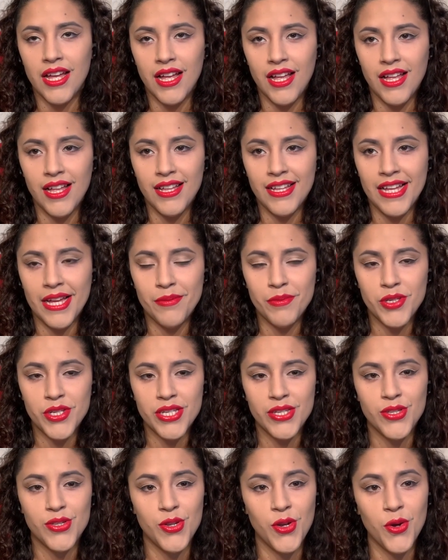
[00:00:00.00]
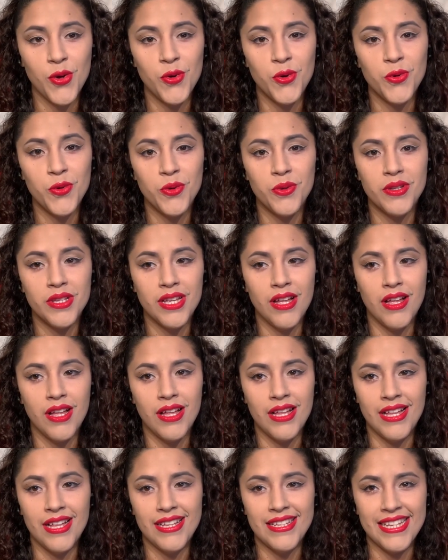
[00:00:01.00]
uh, I'm just so
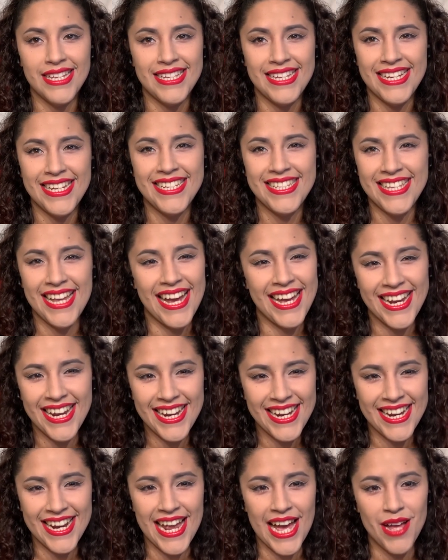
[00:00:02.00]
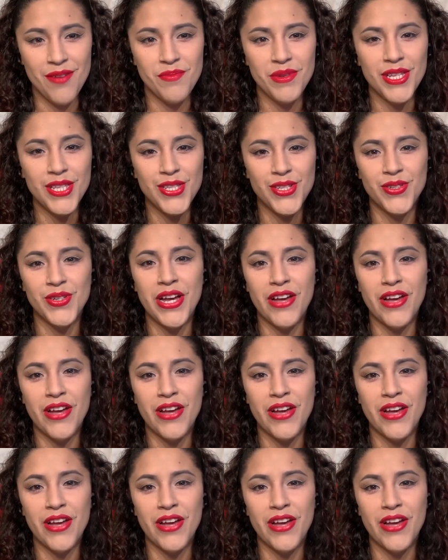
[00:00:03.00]
excited and happy to